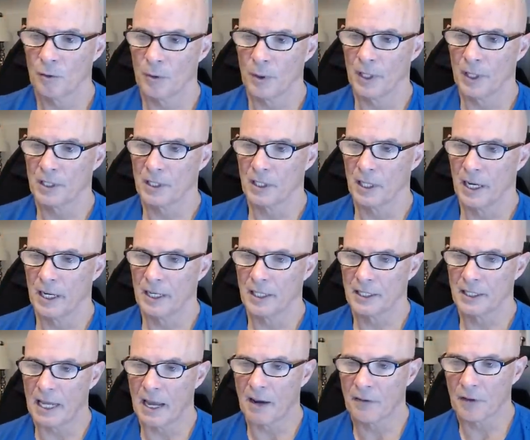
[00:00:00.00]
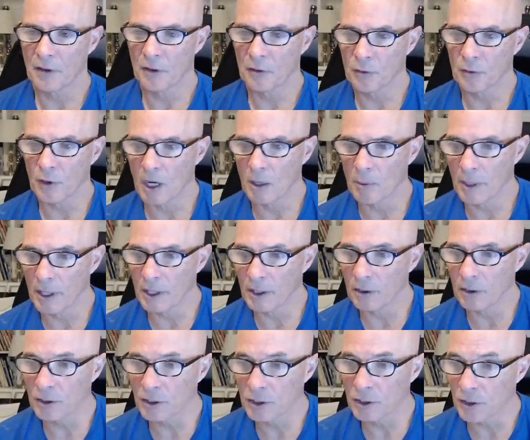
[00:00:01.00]
3 eighths line is after the throttle body
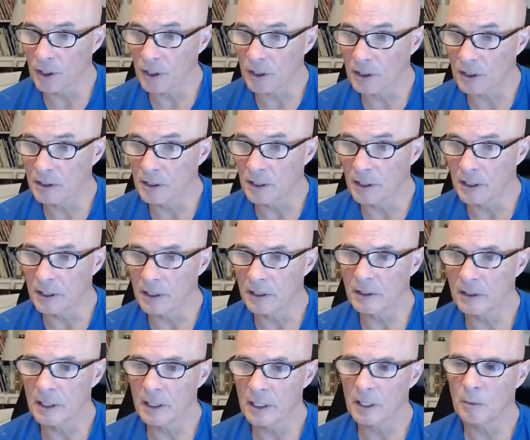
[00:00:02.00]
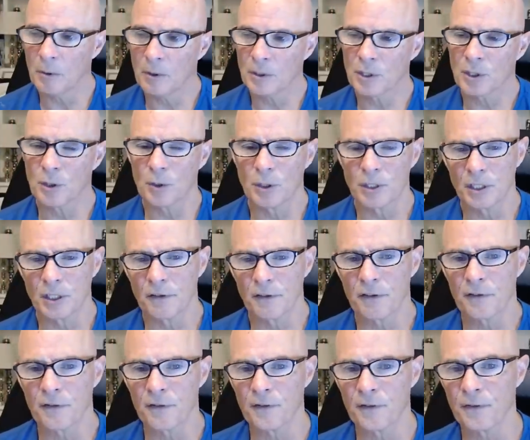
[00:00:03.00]
hooks directly to the intake. So it's in
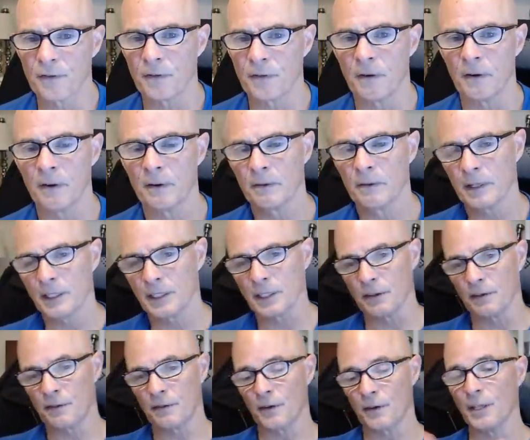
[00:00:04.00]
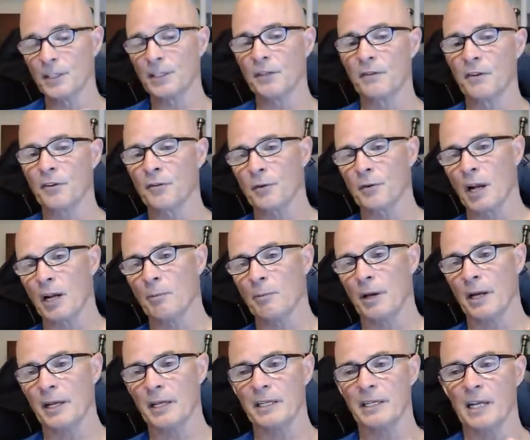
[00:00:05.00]
it's in front of the throttle
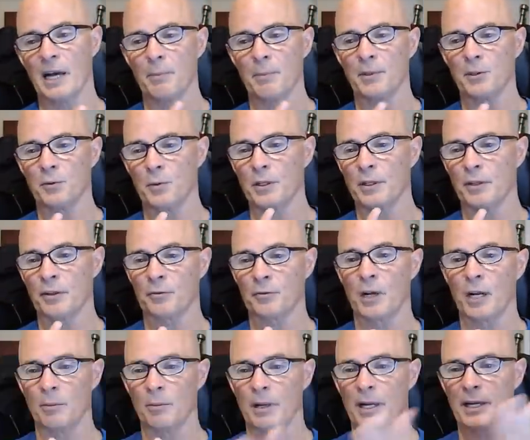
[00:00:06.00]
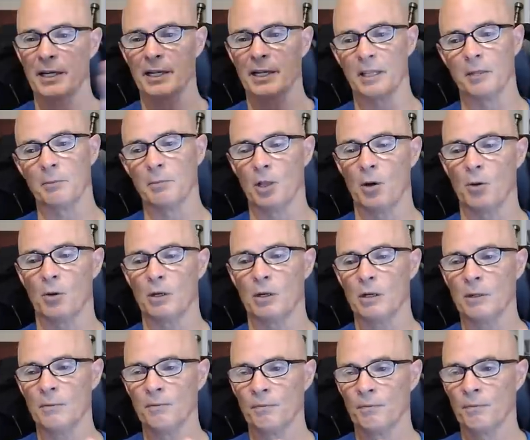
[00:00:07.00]
body, not between the throttle body and the
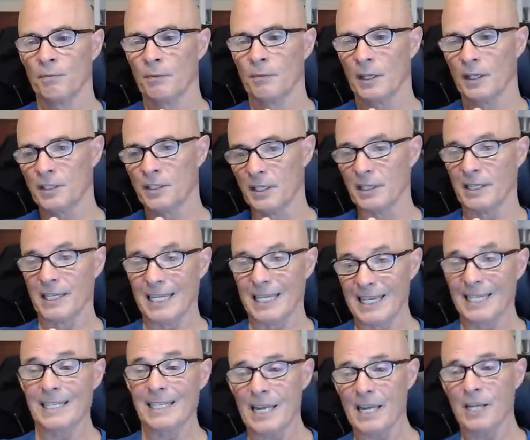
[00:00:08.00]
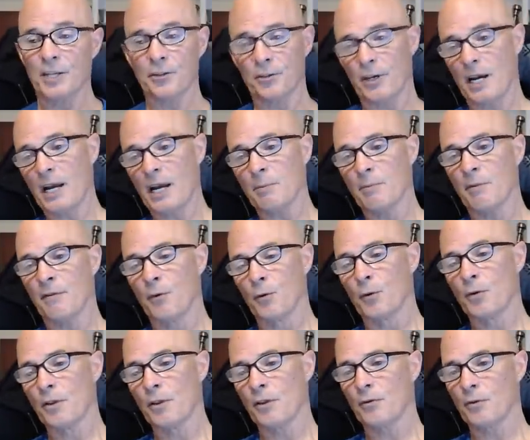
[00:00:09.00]
blower. It's in the intake track
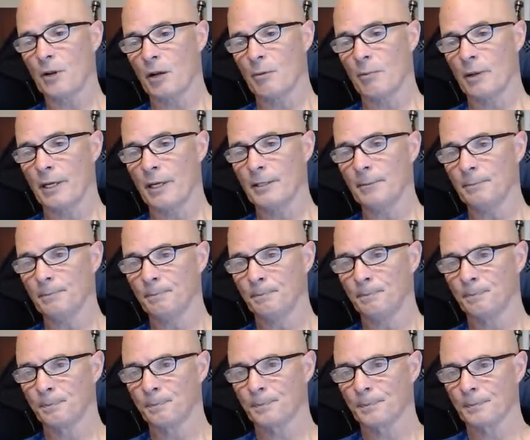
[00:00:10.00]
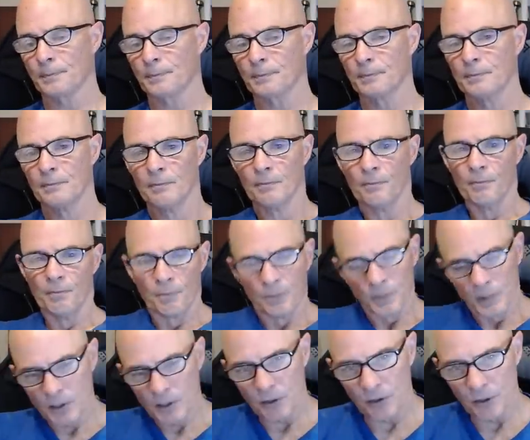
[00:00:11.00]
before the throttle body.
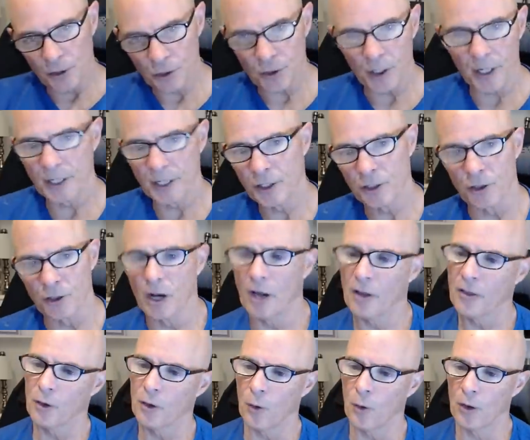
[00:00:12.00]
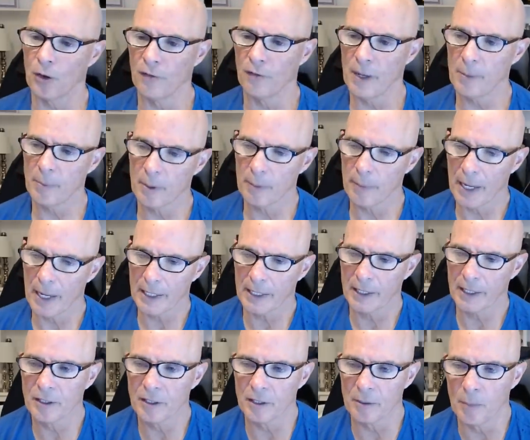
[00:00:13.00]
So they're trying to draw the oil vapor back
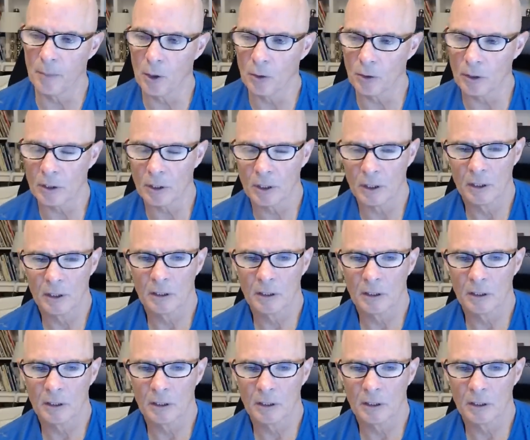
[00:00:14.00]
into the motor.